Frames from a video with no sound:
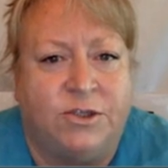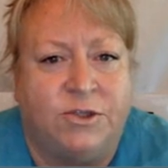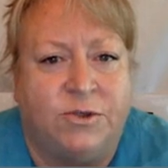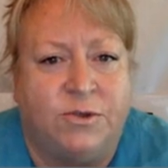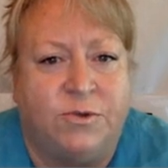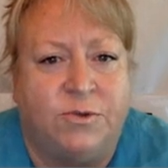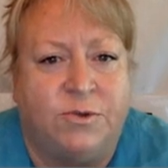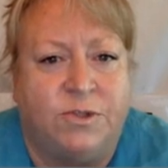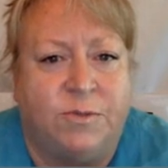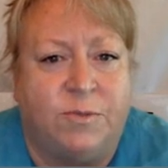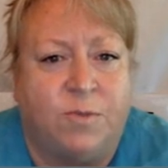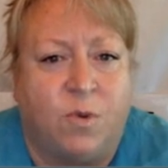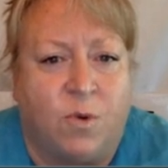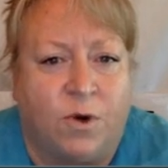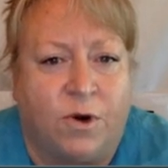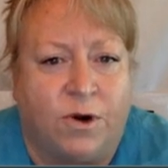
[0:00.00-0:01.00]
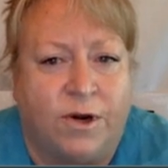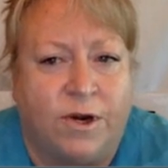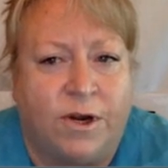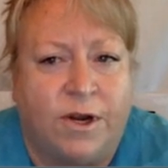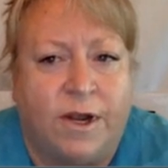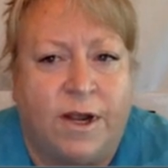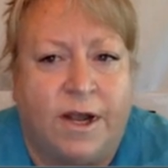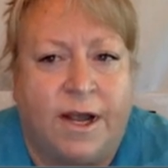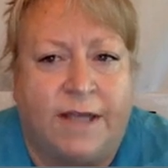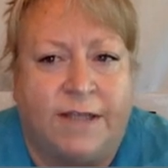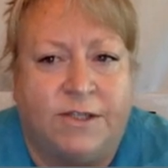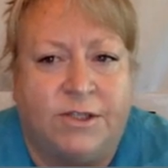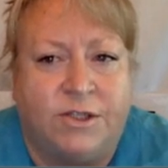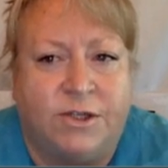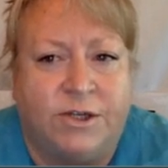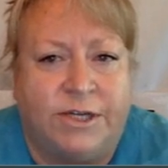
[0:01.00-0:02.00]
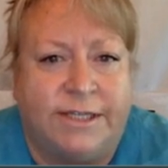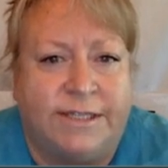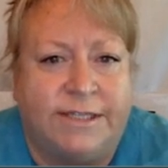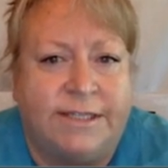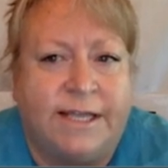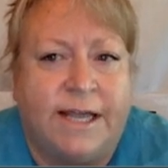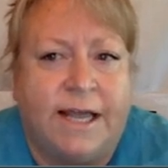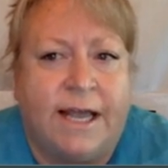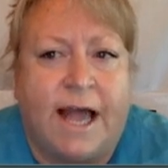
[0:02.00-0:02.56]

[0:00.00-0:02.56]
to support uh, students.